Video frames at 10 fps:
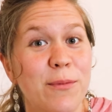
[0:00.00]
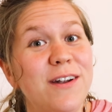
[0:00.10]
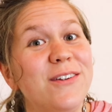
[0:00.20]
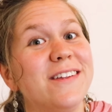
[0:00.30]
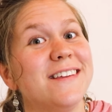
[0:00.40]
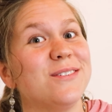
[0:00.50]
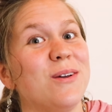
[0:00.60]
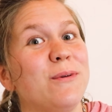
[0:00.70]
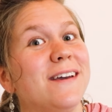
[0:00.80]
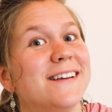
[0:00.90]
I'm gonna do it this
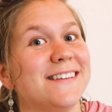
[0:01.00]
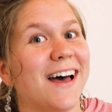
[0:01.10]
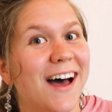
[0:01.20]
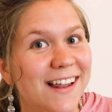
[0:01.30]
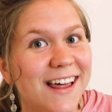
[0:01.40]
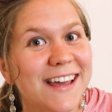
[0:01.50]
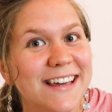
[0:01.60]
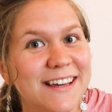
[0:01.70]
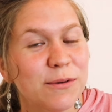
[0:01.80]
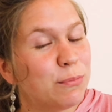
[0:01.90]
way because I
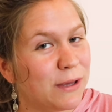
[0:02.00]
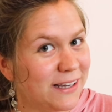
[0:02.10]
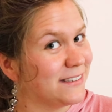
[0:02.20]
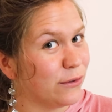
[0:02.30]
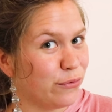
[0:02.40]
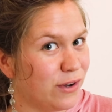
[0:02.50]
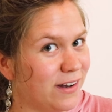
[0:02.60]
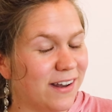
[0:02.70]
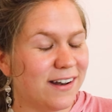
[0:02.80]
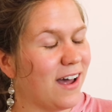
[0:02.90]
like being
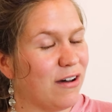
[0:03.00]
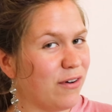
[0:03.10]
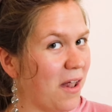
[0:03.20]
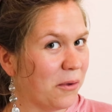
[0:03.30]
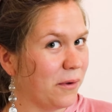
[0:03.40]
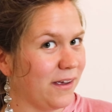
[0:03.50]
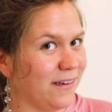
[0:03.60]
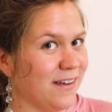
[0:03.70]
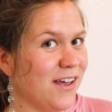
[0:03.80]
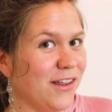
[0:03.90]
different and not
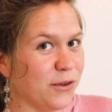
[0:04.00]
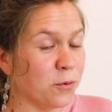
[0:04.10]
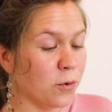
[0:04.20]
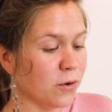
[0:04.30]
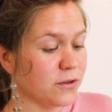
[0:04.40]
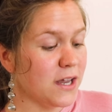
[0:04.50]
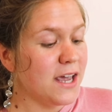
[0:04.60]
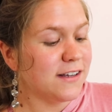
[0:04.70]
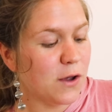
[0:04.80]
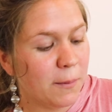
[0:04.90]
following the rules.
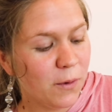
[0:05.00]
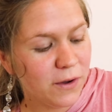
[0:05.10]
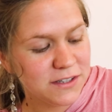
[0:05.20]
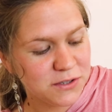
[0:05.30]
So I'm going